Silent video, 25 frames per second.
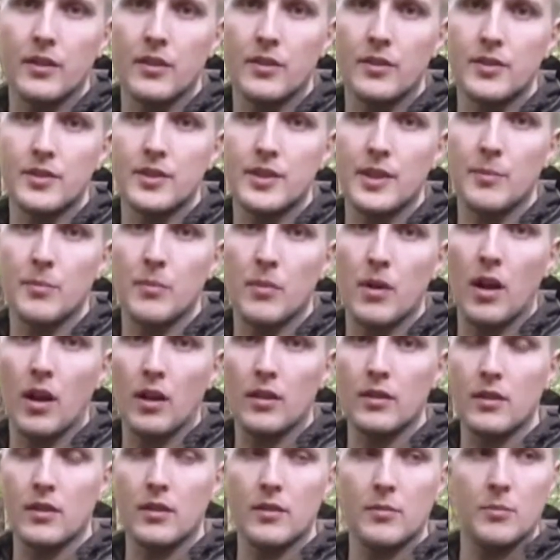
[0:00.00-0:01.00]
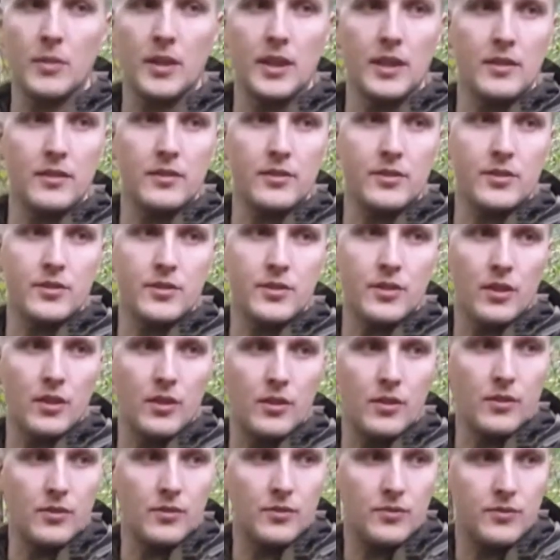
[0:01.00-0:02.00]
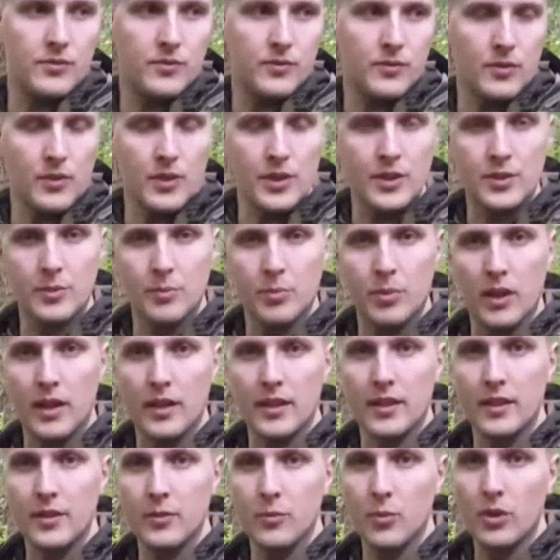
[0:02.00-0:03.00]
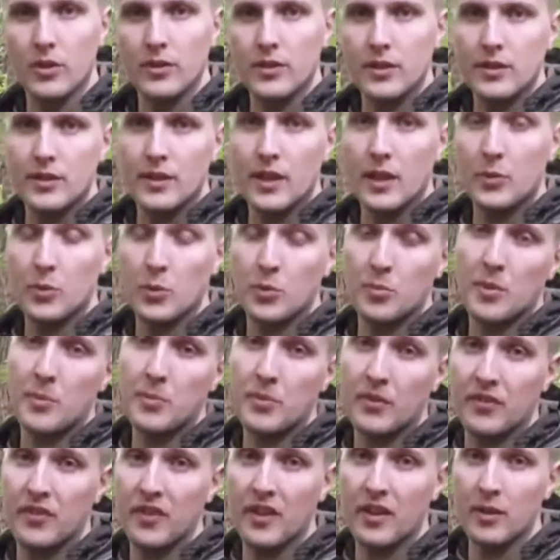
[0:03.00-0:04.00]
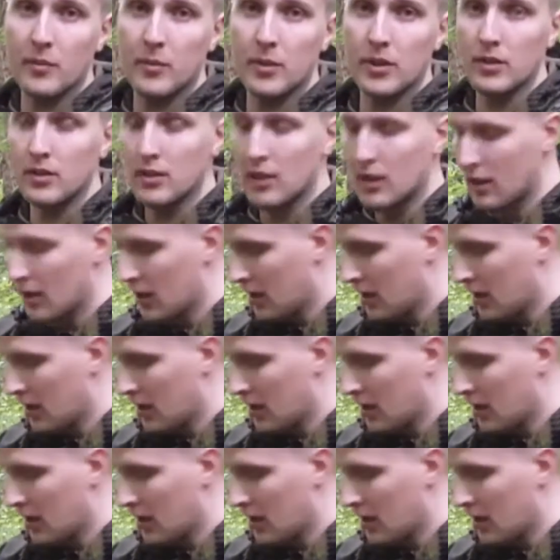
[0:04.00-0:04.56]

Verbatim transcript: or some other means of resupplying in water, that would be preferable.